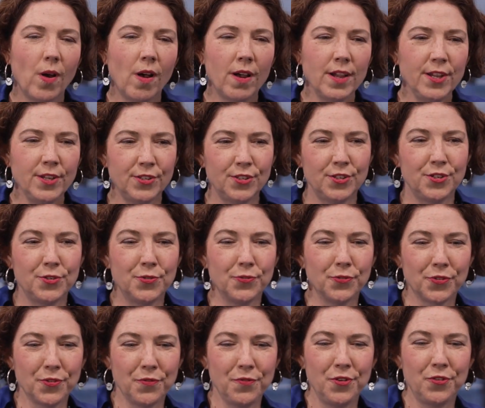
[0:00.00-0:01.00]
I used to
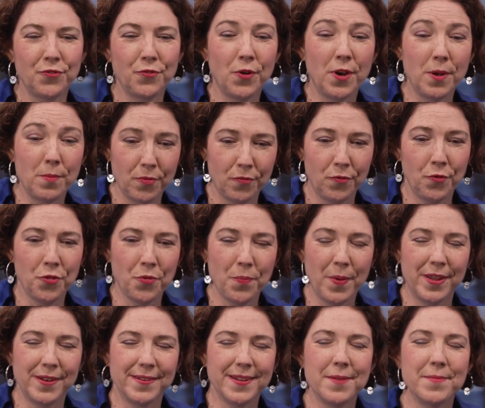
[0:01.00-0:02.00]
talk to the future of work before the
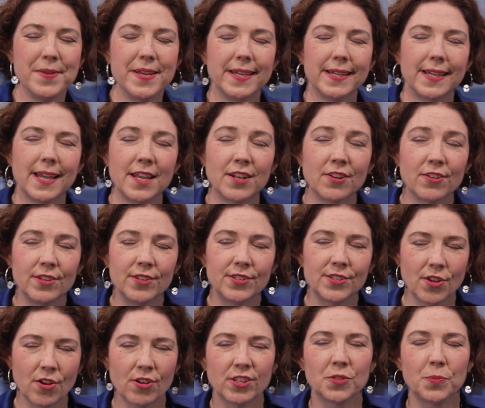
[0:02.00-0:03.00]
pandemic, and I
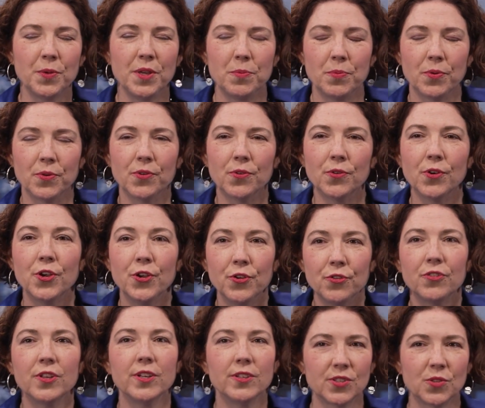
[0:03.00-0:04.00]
used to ask people who
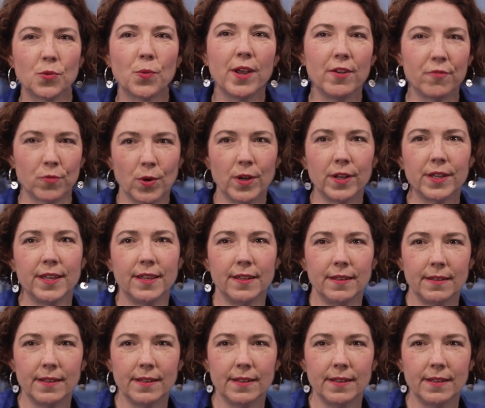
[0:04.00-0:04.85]
thinks the way of working